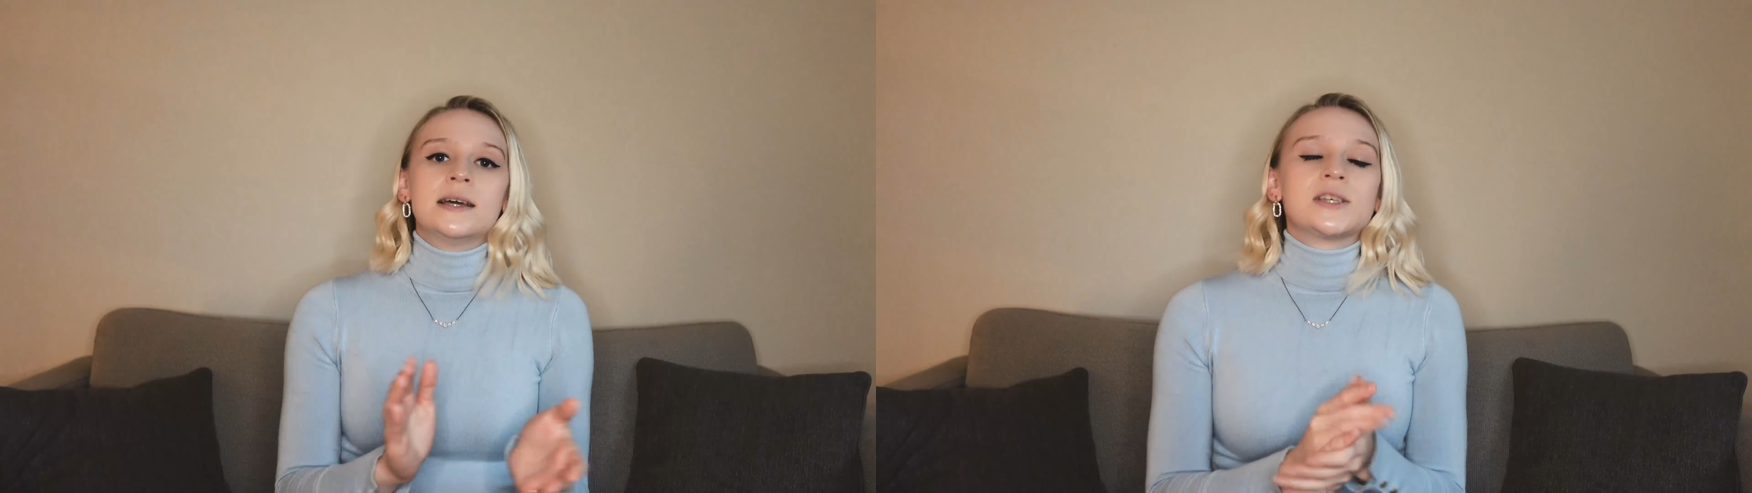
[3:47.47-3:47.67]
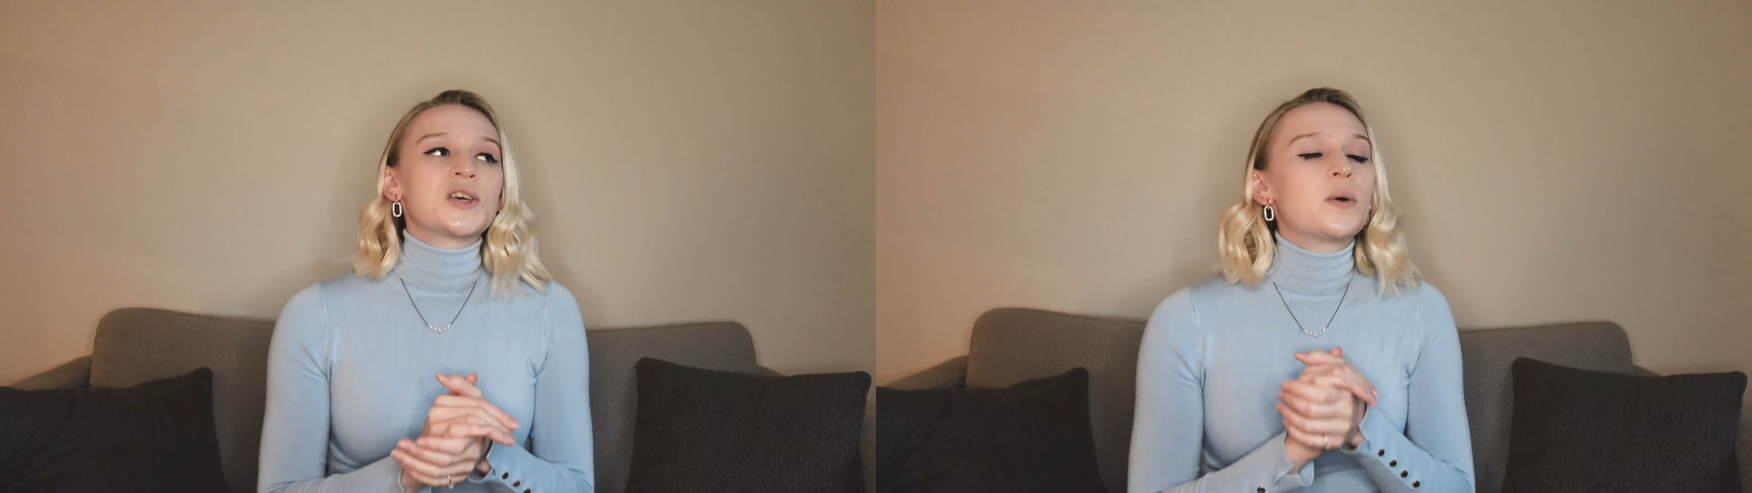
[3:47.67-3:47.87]

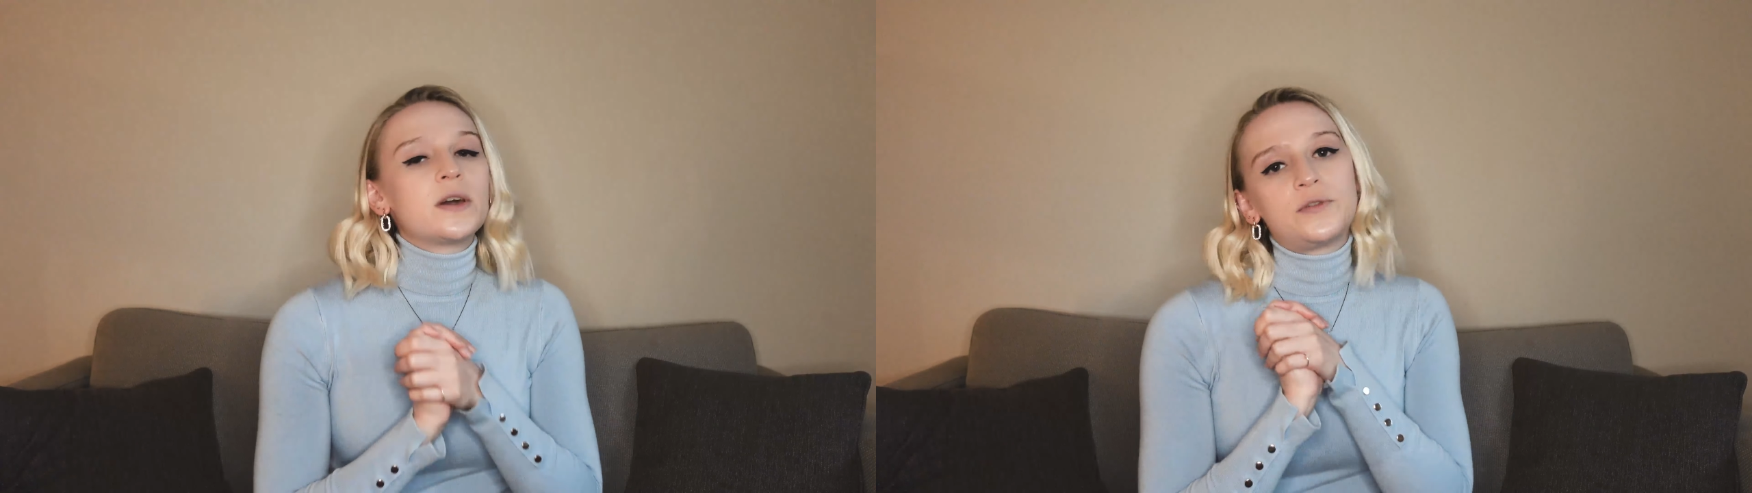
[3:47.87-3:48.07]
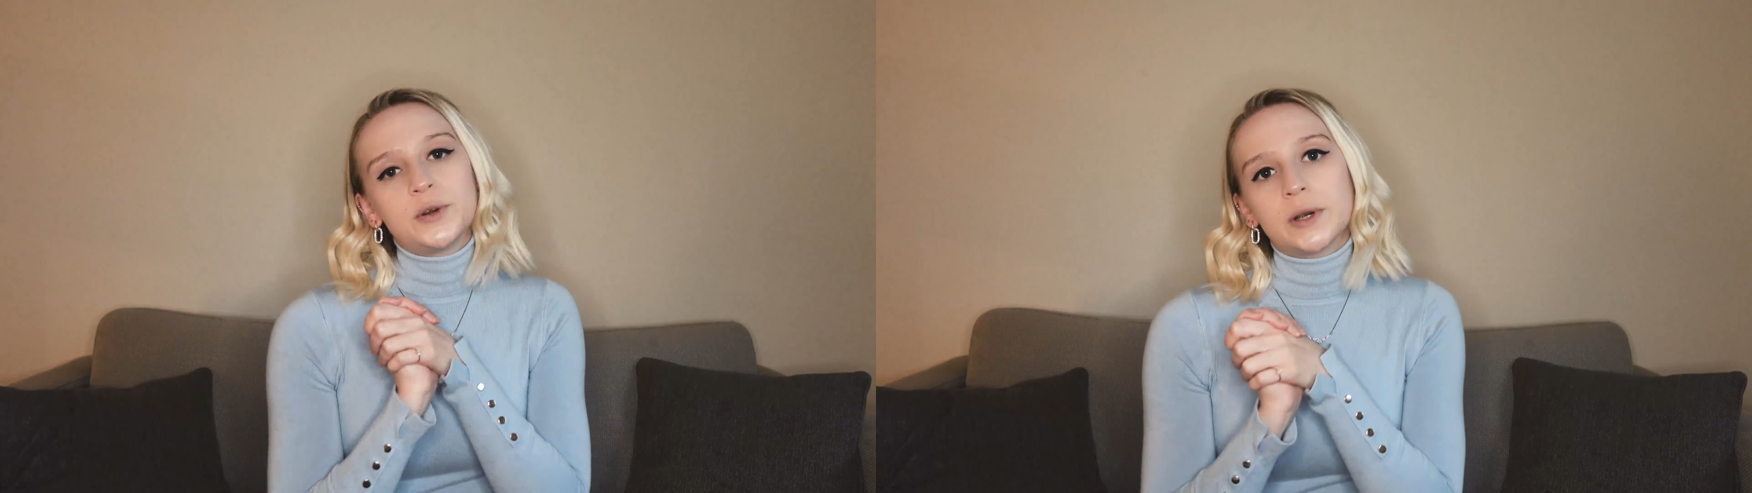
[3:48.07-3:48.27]
So
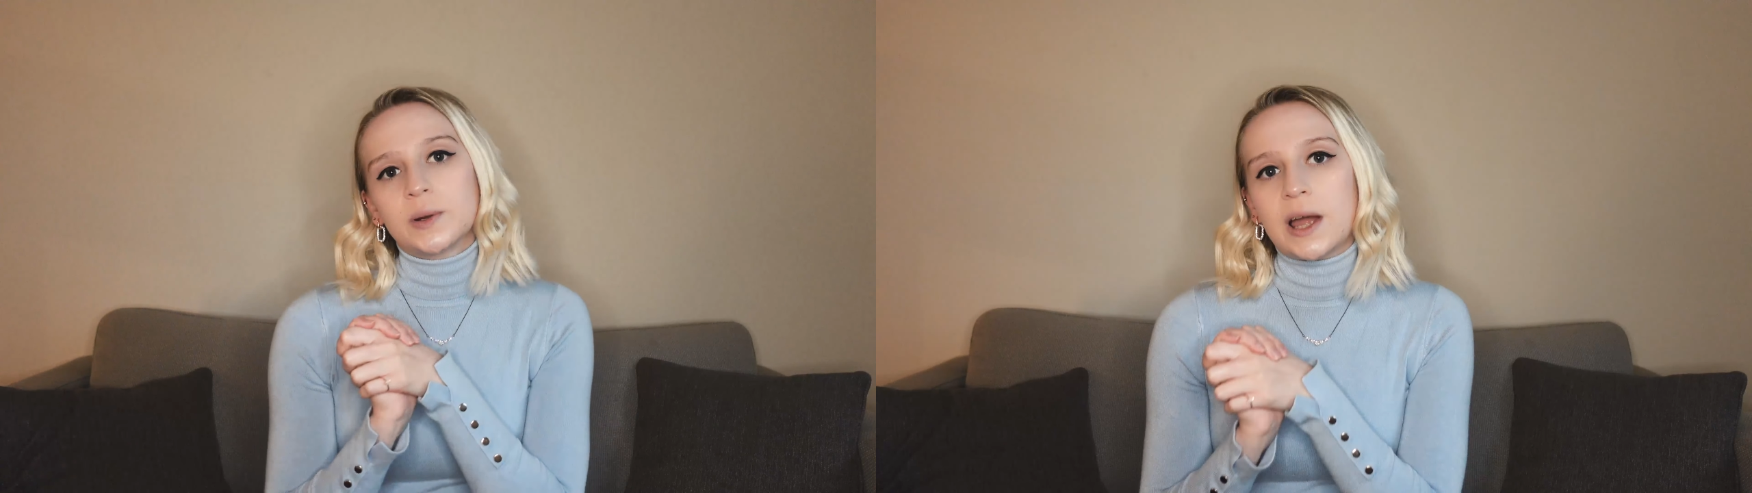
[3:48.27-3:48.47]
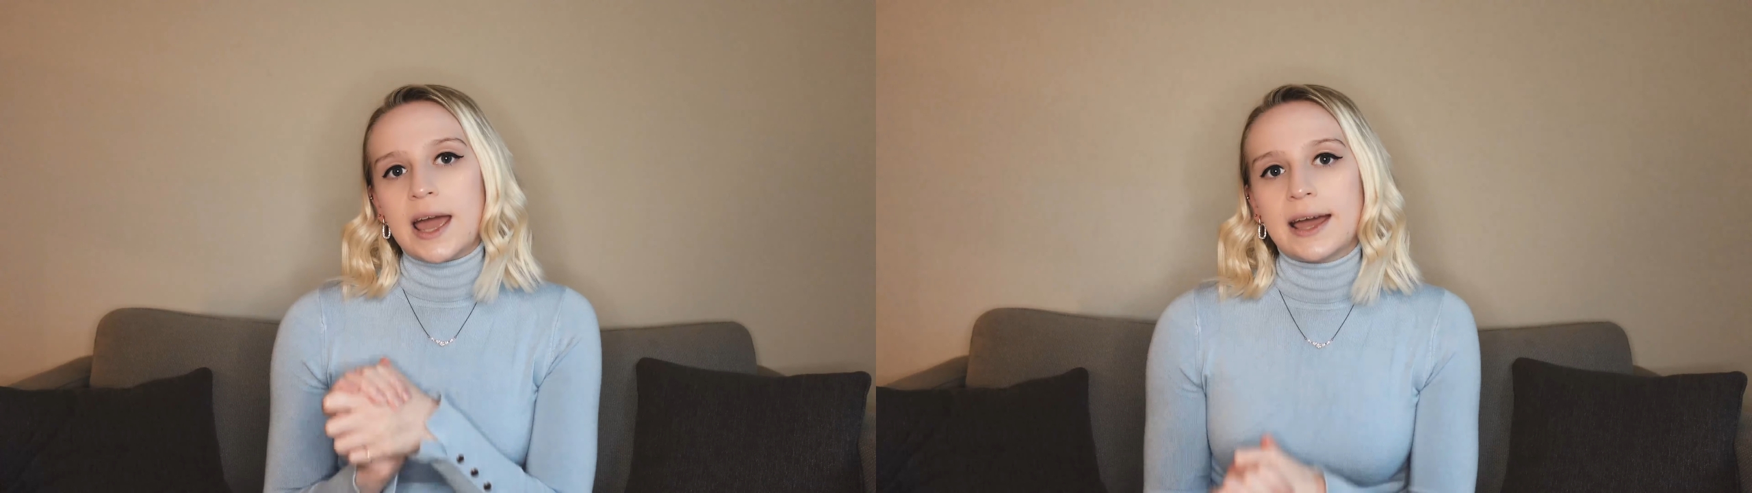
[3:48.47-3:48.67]
if
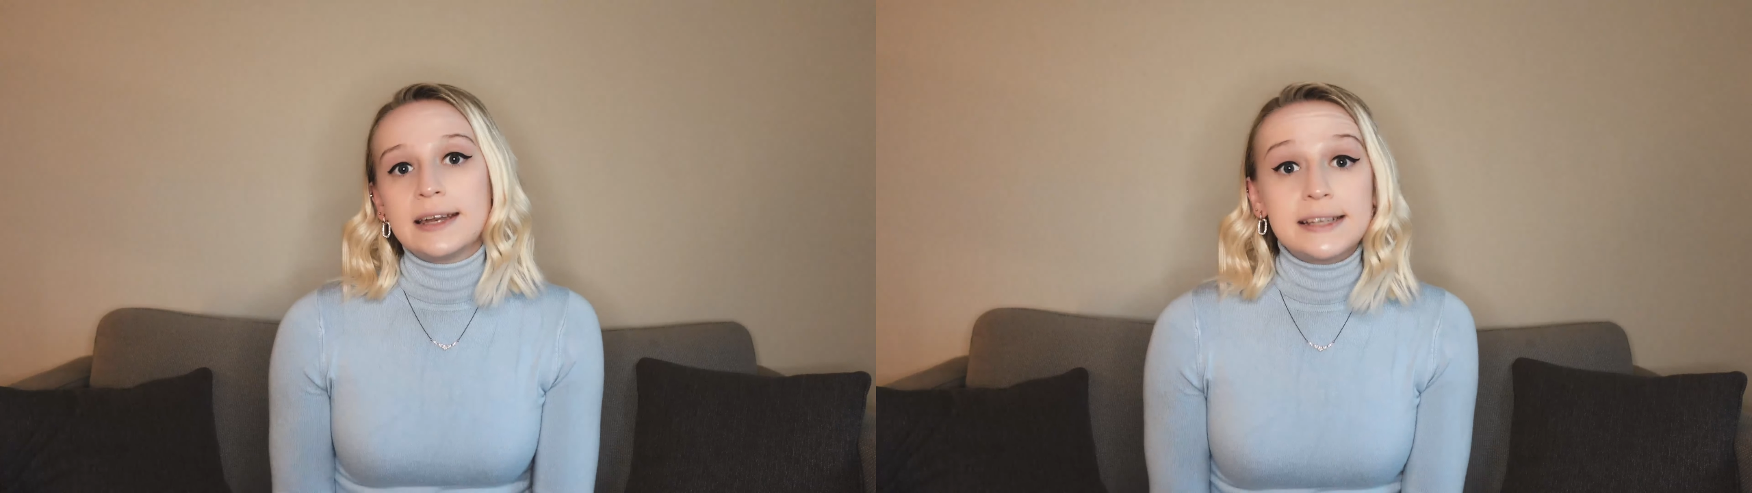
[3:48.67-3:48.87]
you're at an